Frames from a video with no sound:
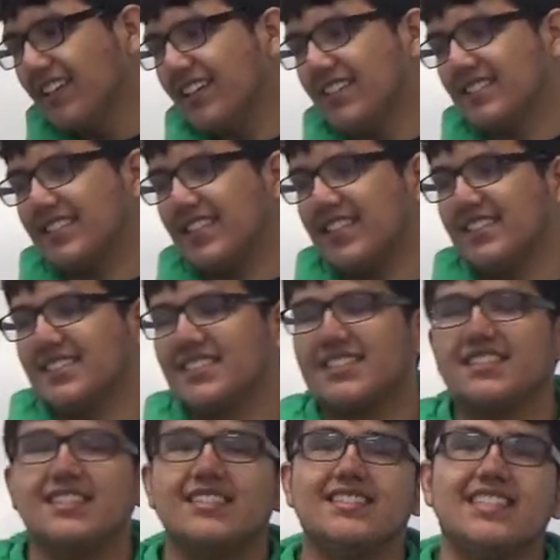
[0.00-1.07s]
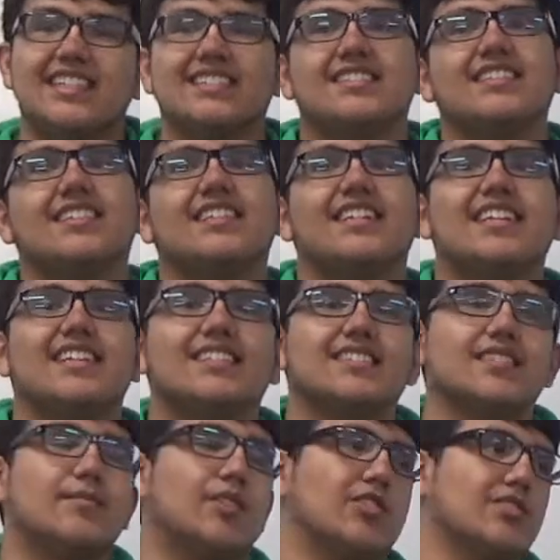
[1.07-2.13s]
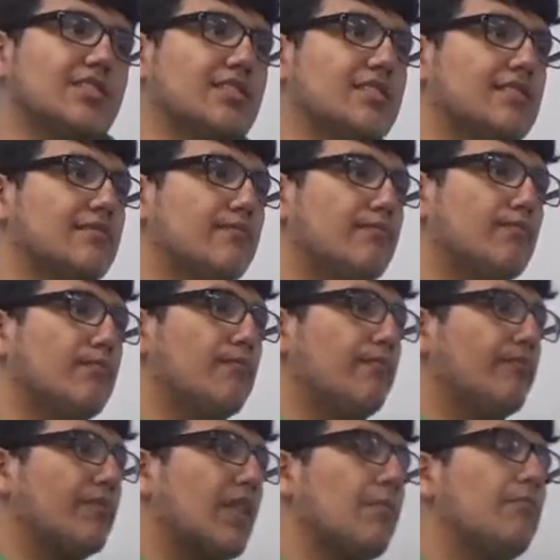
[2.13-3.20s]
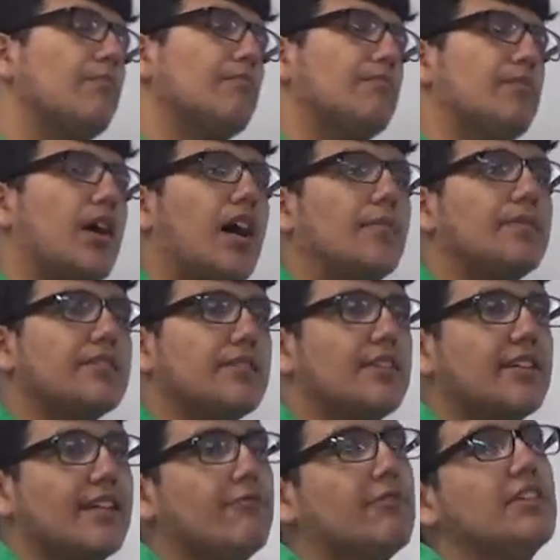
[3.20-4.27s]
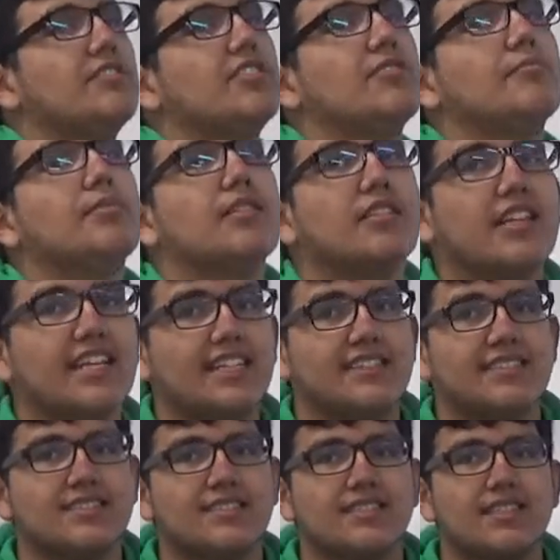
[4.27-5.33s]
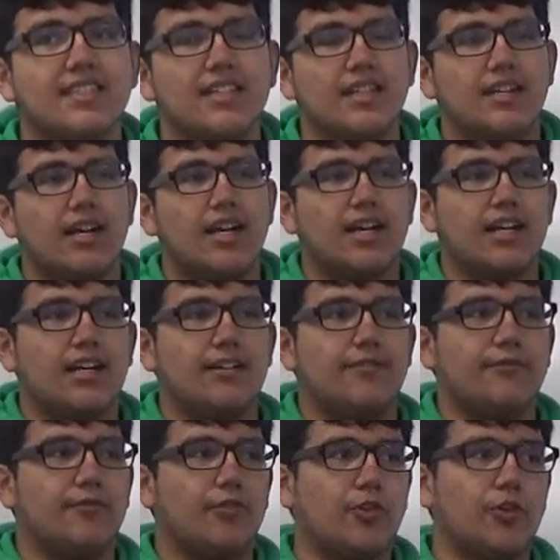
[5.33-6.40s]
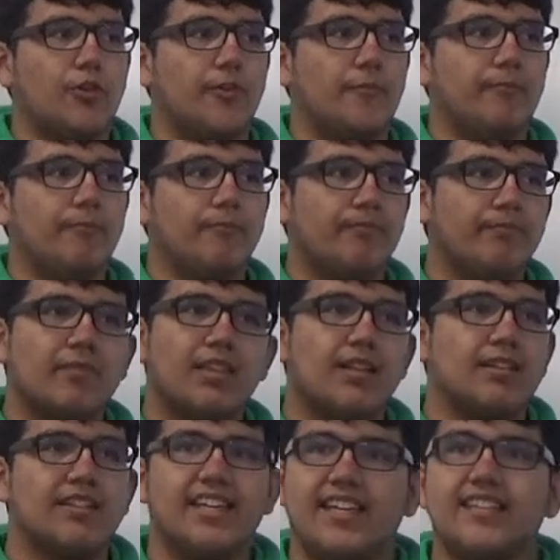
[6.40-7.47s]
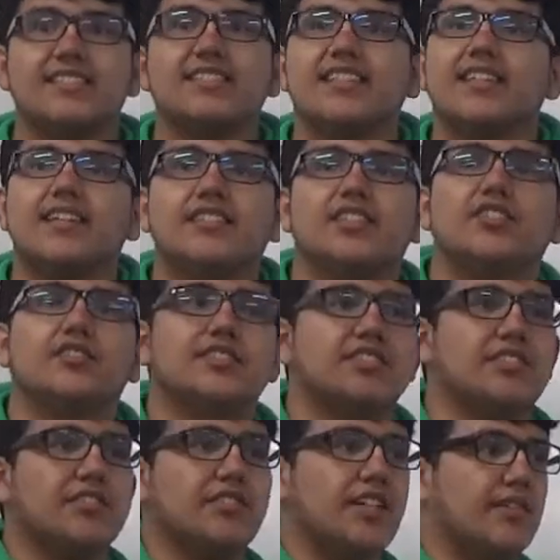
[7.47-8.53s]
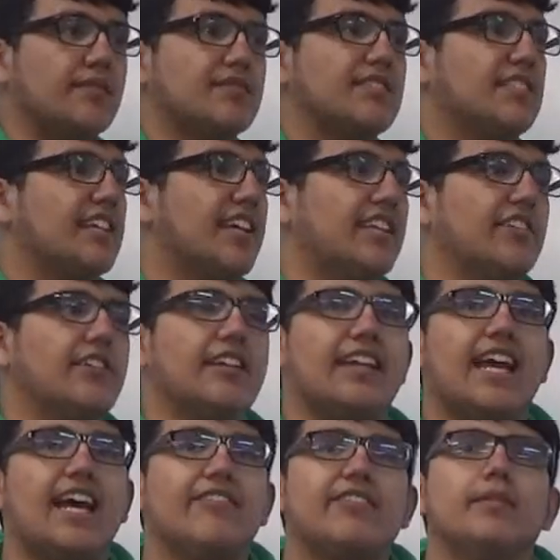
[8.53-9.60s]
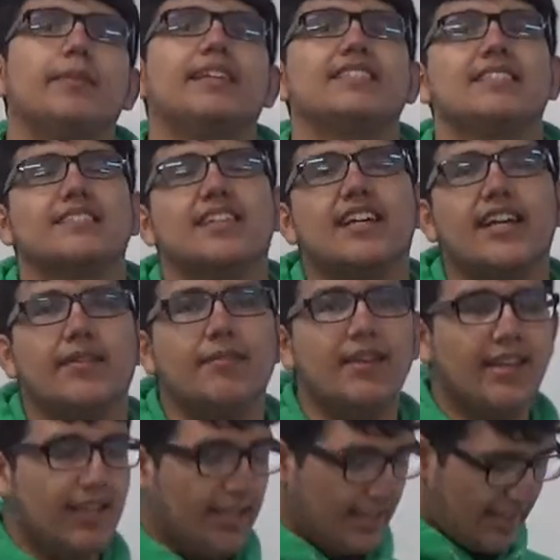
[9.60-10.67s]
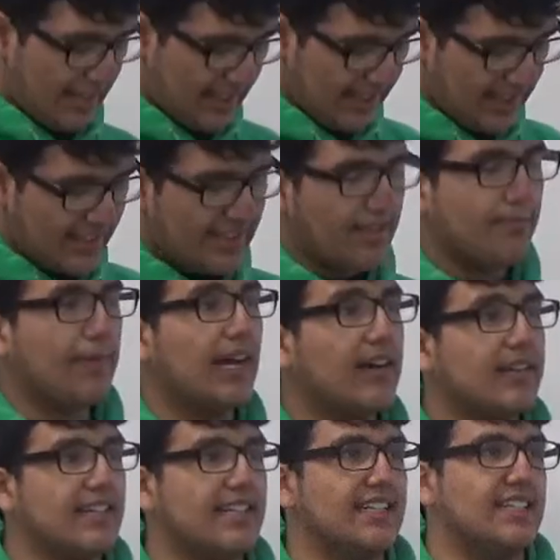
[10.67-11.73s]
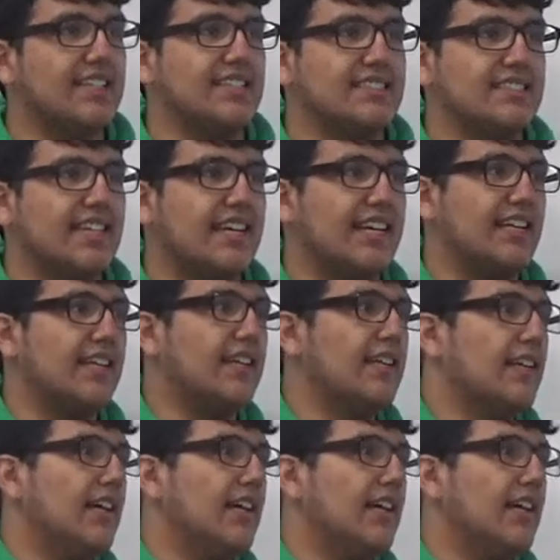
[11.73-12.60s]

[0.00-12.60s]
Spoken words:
Since Disney is the most popular and well-known place for kids and adults to come together and have an amazing time. And the thing about it is that